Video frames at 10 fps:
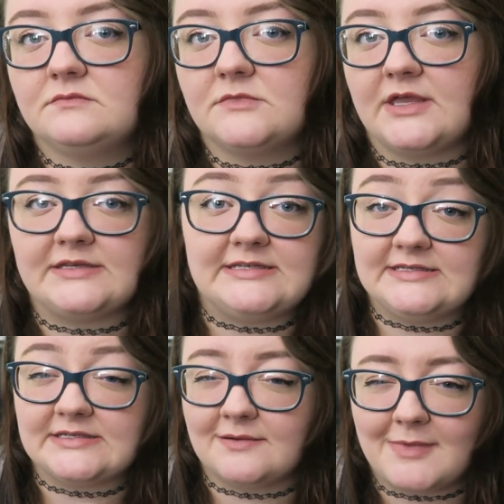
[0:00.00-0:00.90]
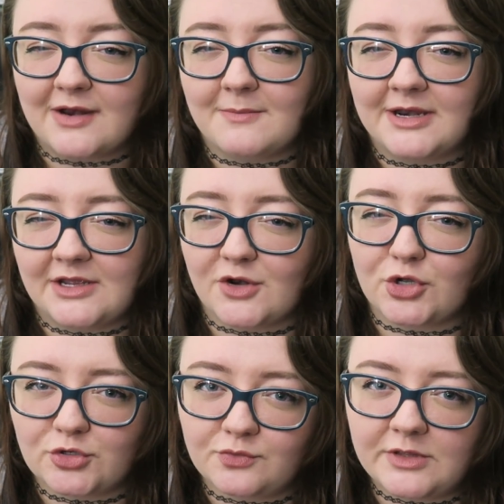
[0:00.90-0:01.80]
like a decent amount of money on a
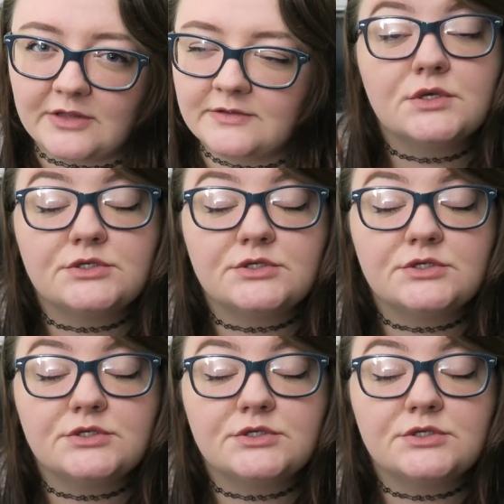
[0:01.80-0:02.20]
good wheel.